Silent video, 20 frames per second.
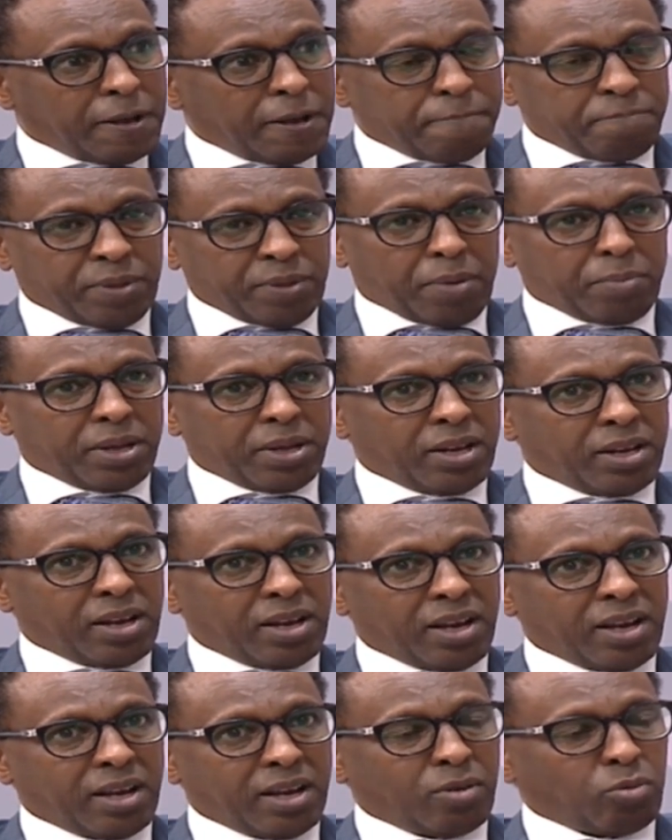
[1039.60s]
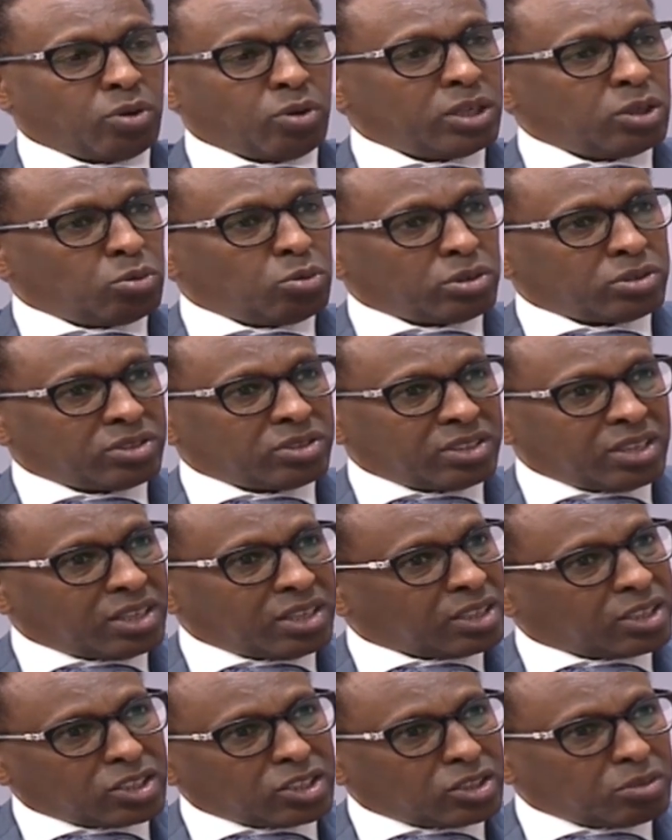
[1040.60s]
I mean, uh, when he was in the
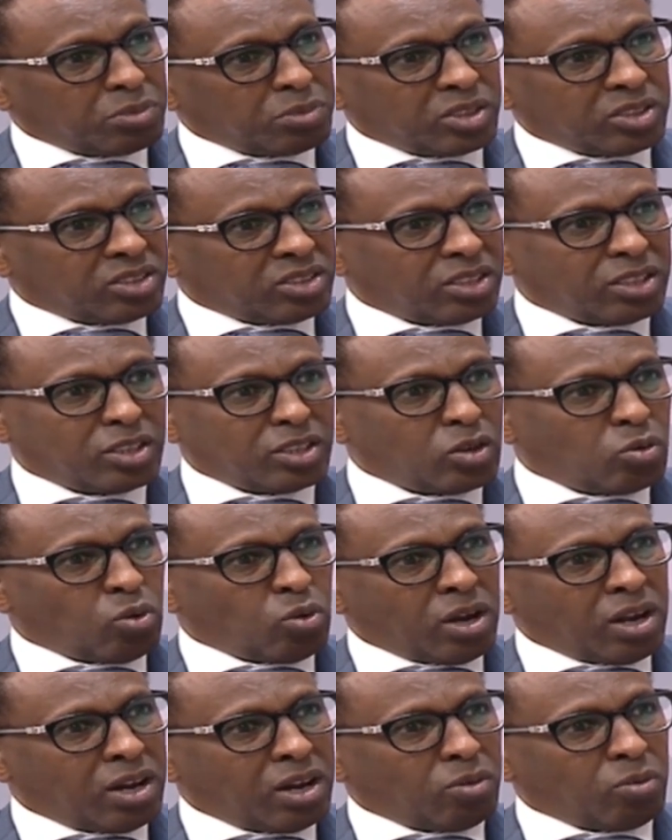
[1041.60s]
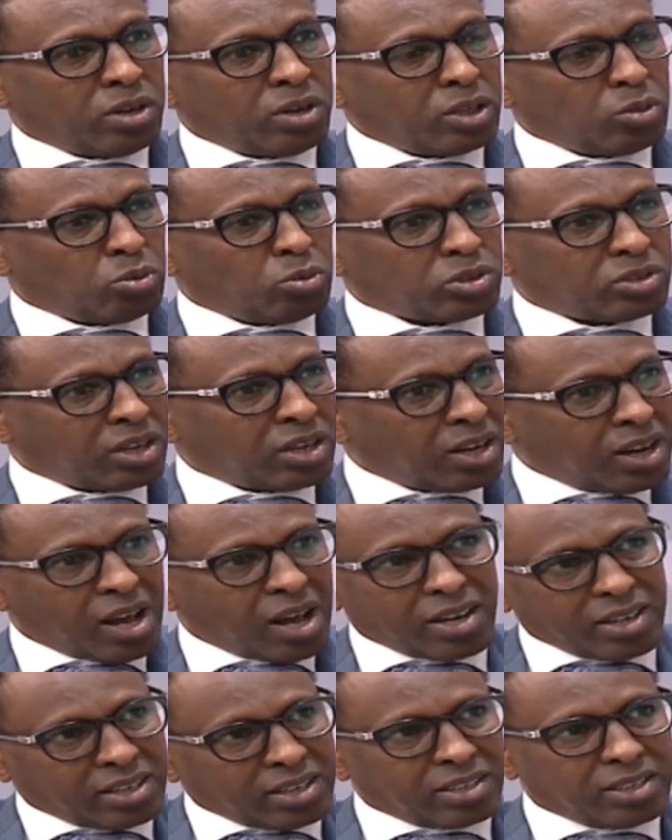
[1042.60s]
education ministry, he did well. When he was in
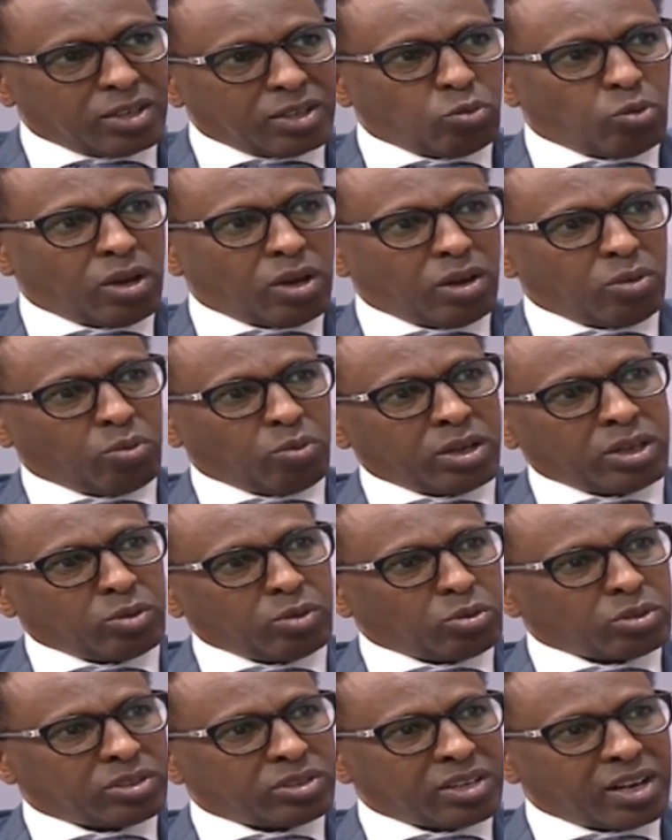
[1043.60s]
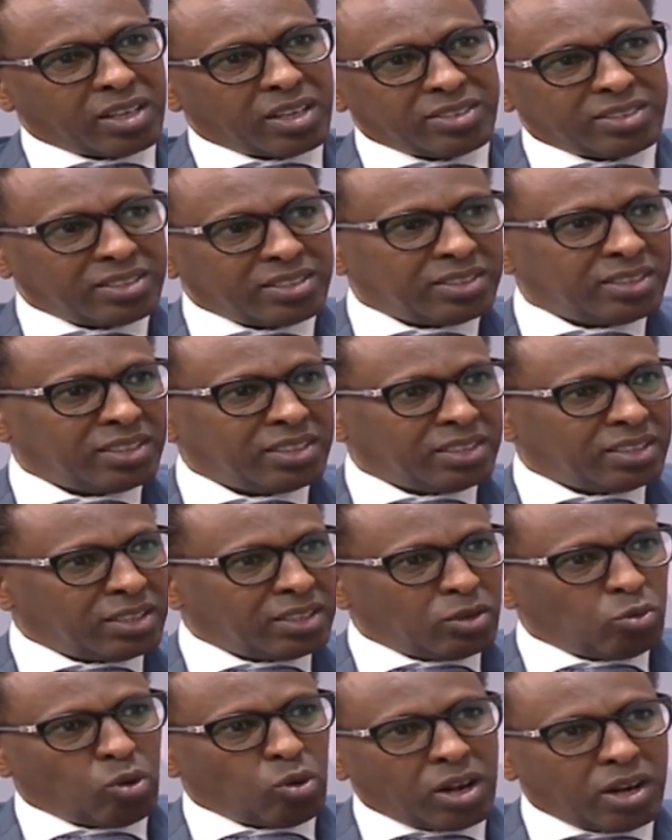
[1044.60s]
land, he did well. When he was in ICT, he
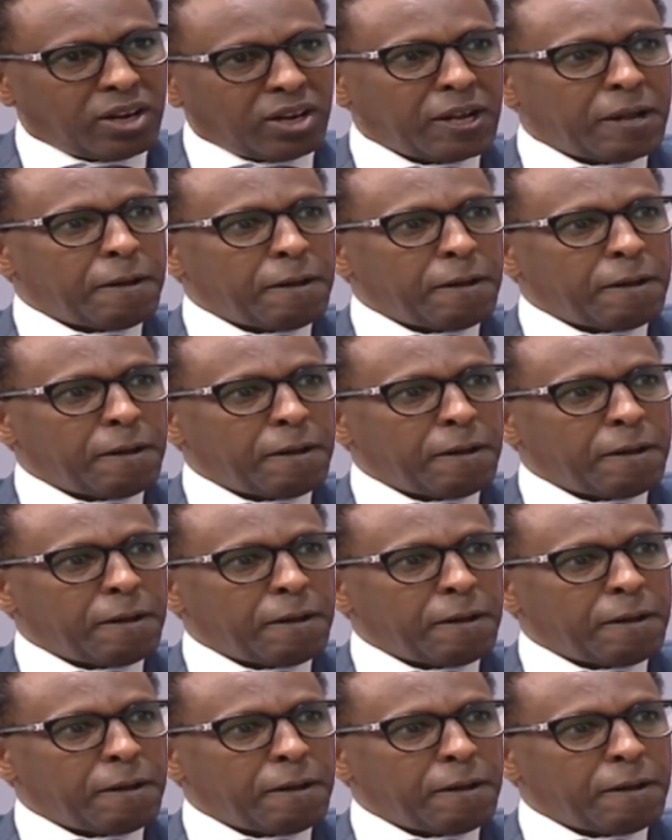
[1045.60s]
did well.